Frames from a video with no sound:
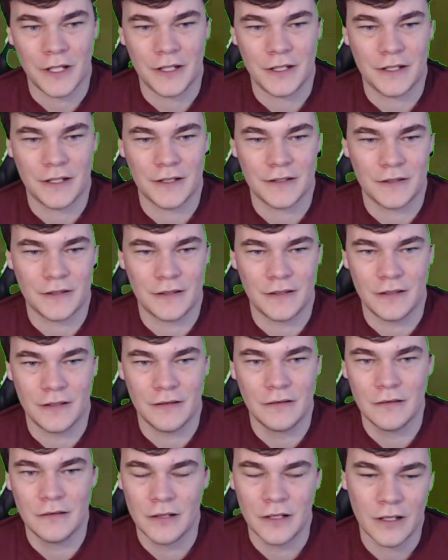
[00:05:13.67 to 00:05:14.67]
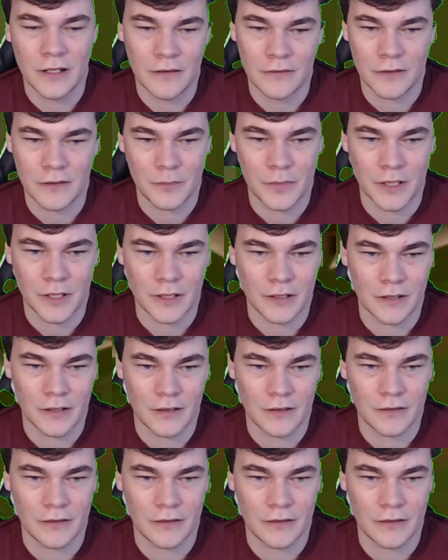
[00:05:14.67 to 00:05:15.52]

Because they didn't have it back then.